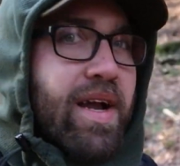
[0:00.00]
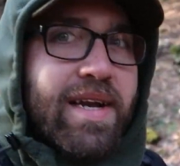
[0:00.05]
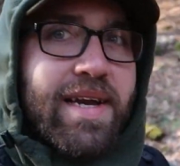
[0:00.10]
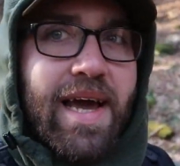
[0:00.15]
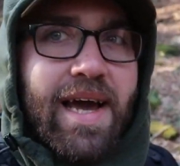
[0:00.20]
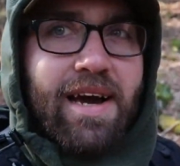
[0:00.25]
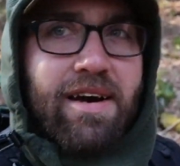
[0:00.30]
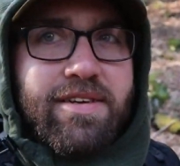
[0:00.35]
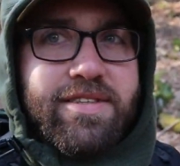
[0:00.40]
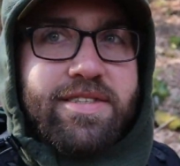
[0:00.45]

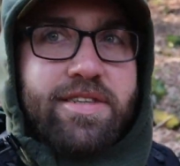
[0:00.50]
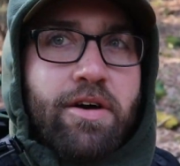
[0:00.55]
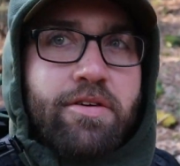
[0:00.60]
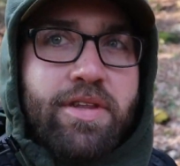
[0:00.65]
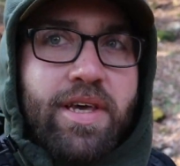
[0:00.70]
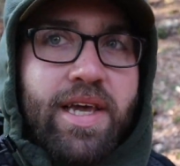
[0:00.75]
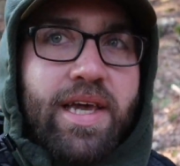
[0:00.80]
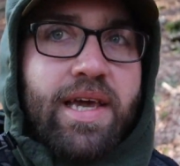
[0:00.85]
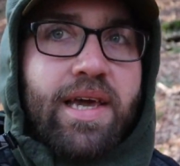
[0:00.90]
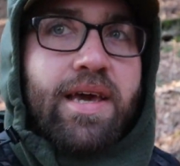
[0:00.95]
now, it's
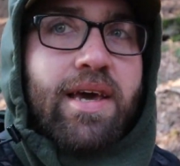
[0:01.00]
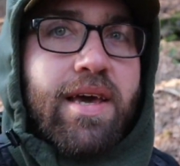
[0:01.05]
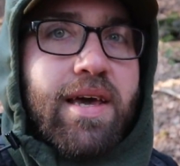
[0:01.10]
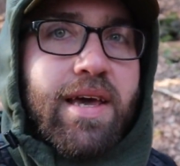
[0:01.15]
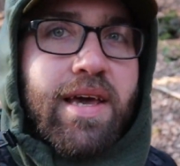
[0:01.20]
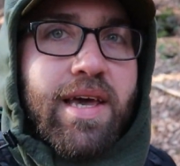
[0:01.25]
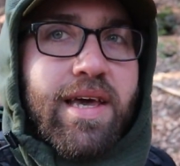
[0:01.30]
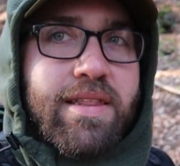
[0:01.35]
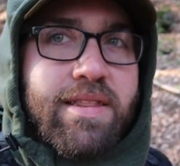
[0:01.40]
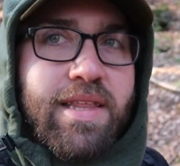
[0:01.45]
only
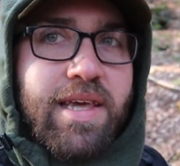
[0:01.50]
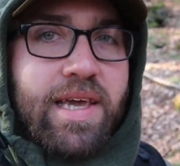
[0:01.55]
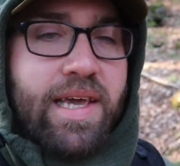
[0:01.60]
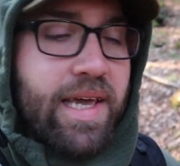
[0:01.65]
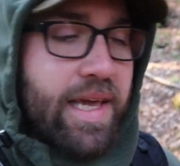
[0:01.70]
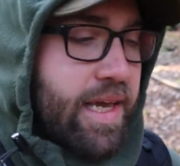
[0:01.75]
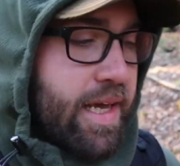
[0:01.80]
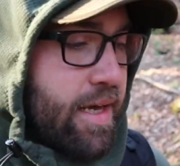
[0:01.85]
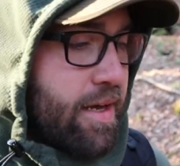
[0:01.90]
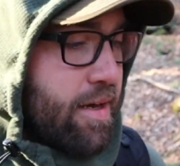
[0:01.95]
in
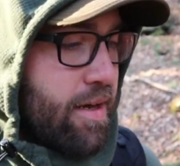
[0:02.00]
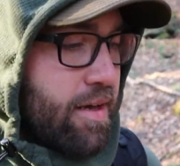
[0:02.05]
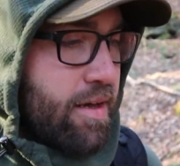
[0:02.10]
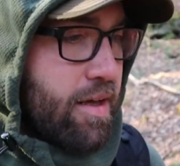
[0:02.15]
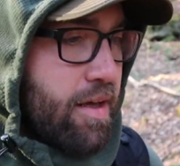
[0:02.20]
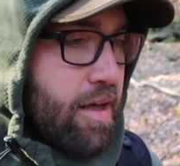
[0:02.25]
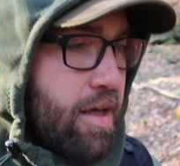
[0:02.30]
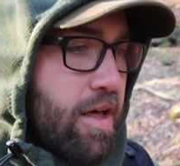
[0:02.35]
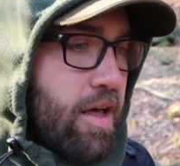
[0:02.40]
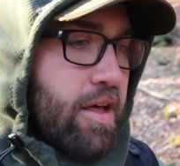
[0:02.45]
the
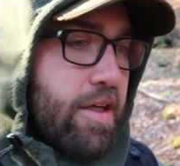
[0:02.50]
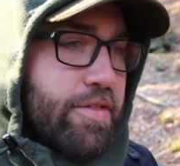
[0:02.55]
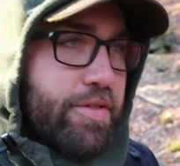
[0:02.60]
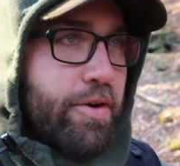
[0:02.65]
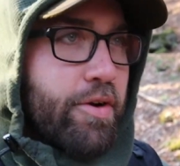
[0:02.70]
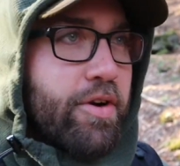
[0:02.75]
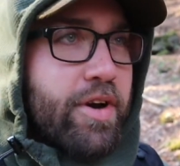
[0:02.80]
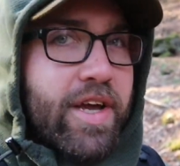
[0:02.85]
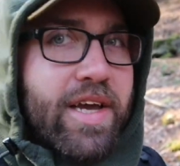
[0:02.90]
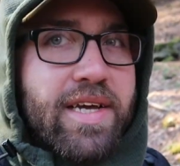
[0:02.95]

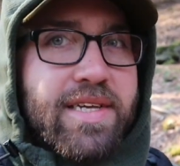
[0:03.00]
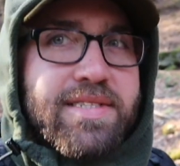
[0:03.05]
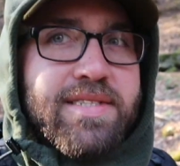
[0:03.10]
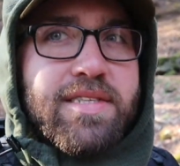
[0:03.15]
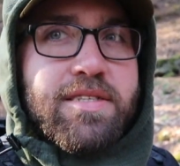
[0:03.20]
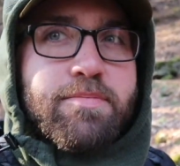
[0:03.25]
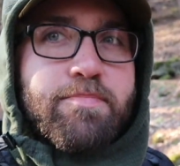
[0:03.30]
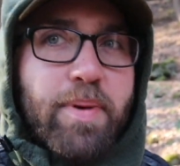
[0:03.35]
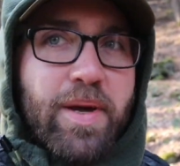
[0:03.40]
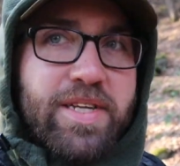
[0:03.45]
30s.
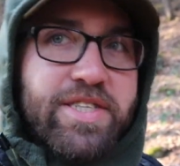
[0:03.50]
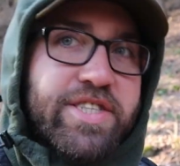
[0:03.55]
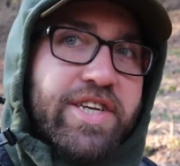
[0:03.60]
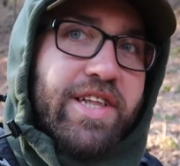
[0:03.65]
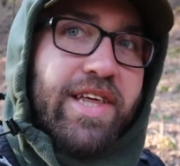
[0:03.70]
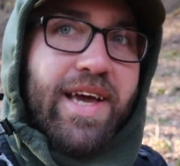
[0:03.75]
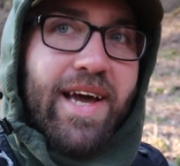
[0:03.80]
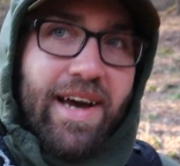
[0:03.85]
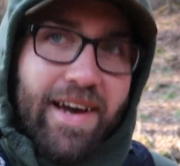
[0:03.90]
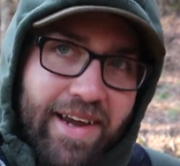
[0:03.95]
It's a bit
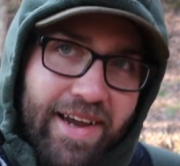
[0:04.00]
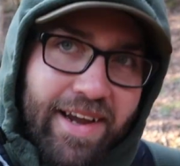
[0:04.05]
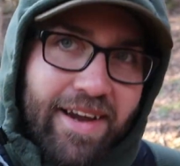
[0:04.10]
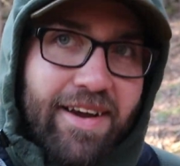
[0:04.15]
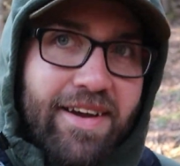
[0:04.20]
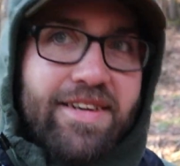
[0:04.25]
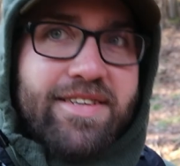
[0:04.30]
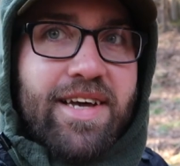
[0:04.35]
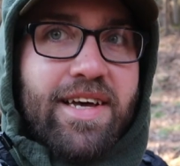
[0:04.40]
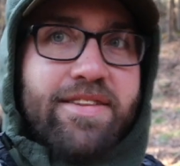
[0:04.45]
chilly out
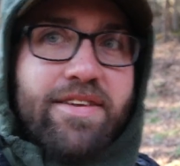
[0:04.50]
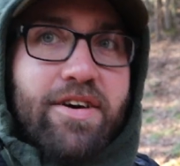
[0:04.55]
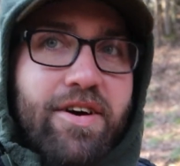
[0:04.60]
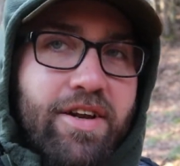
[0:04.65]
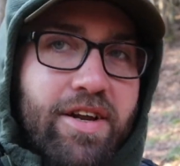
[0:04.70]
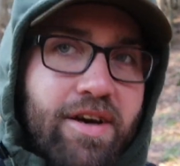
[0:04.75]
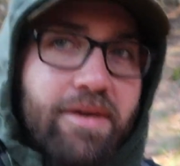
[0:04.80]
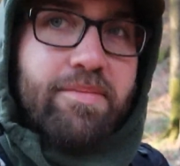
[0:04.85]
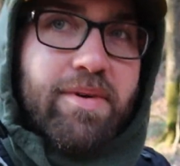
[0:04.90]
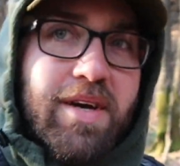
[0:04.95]
here. Got the
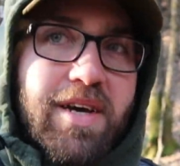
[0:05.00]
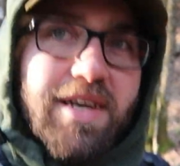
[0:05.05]
hood up.